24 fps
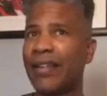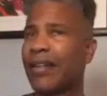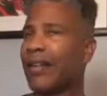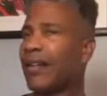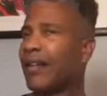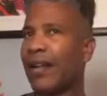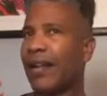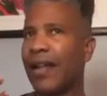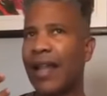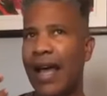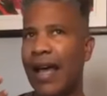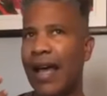
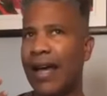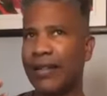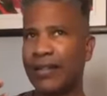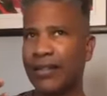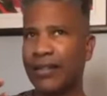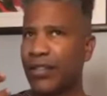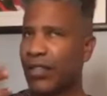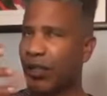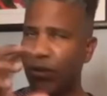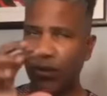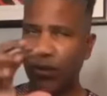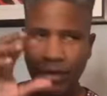Like,
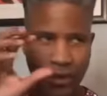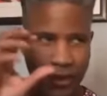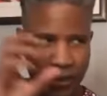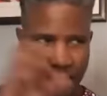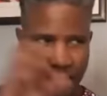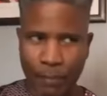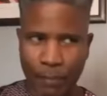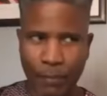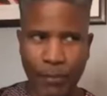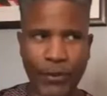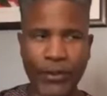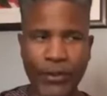she
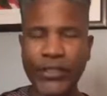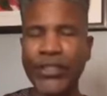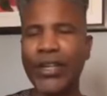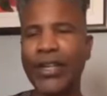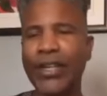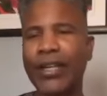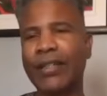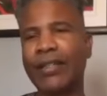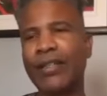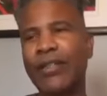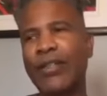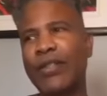
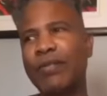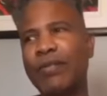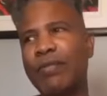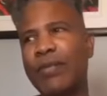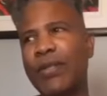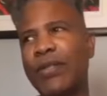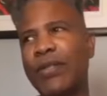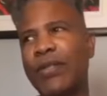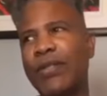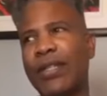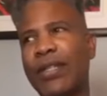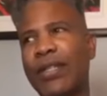appreciated good
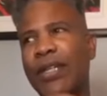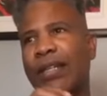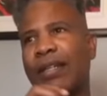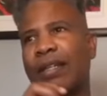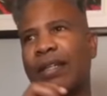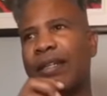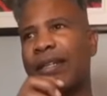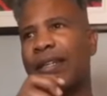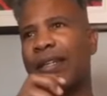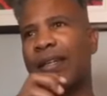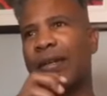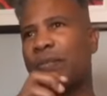music,
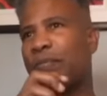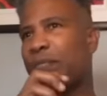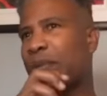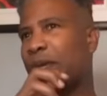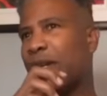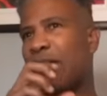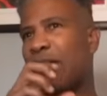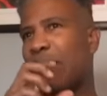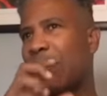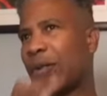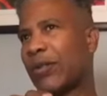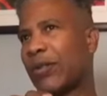but
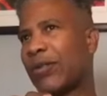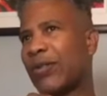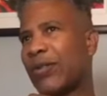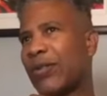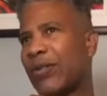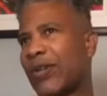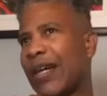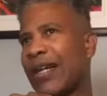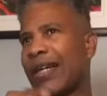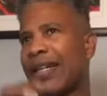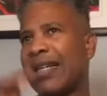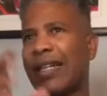
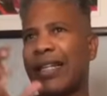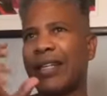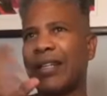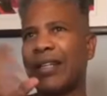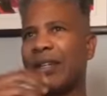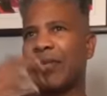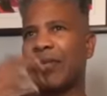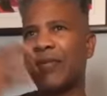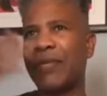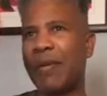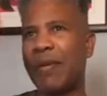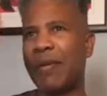also I
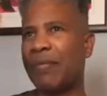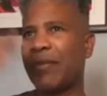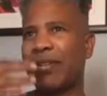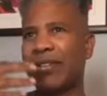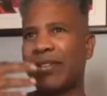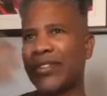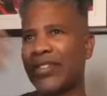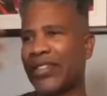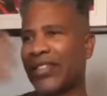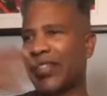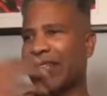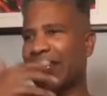clearly remember
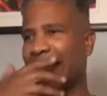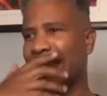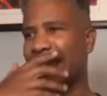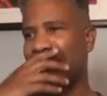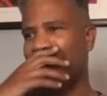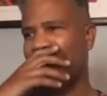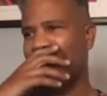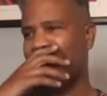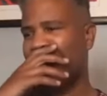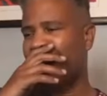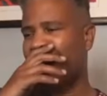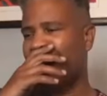
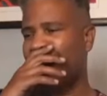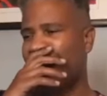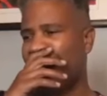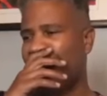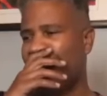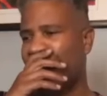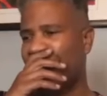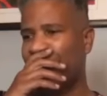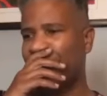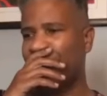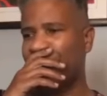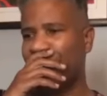she
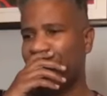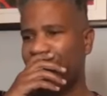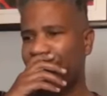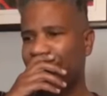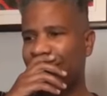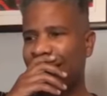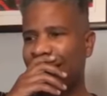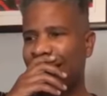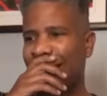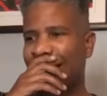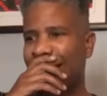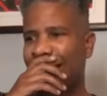
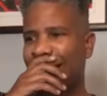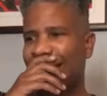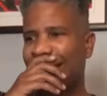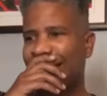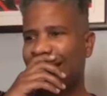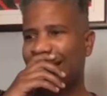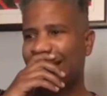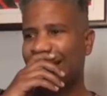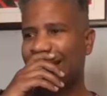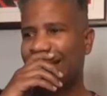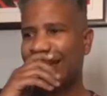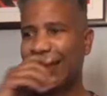
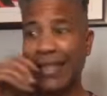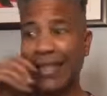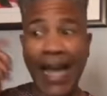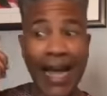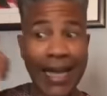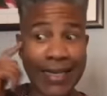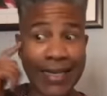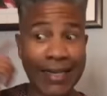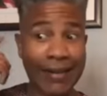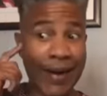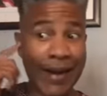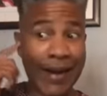
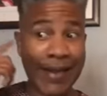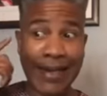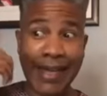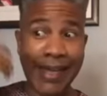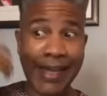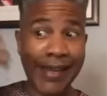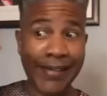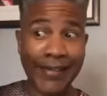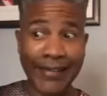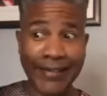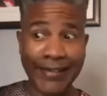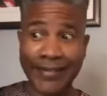had great
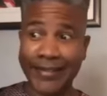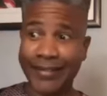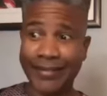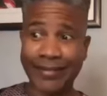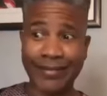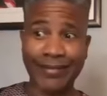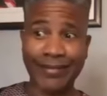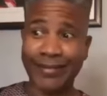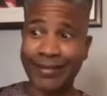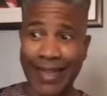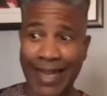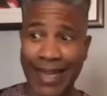ears.
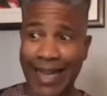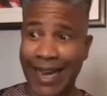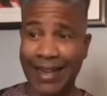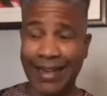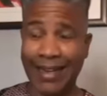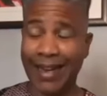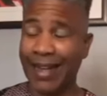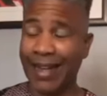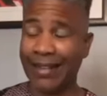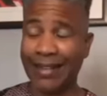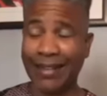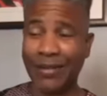Yeah,
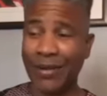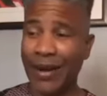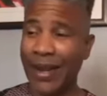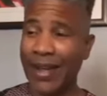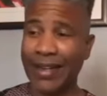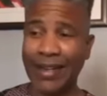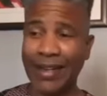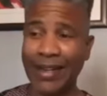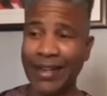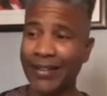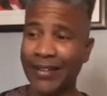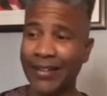like
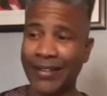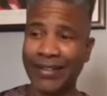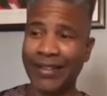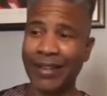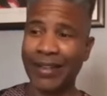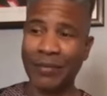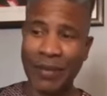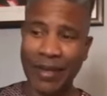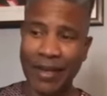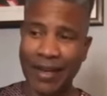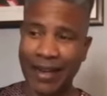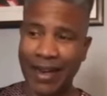great ears.
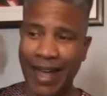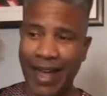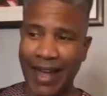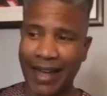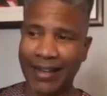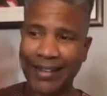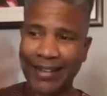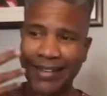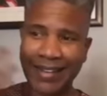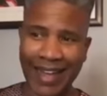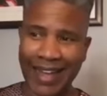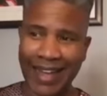I mean,
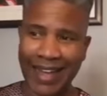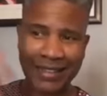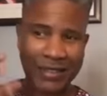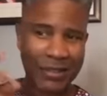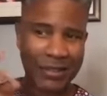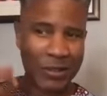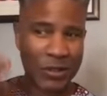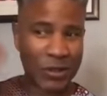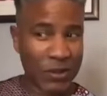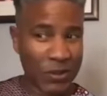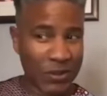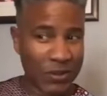like
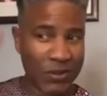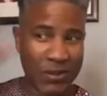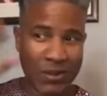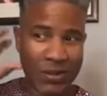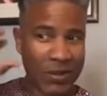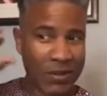she could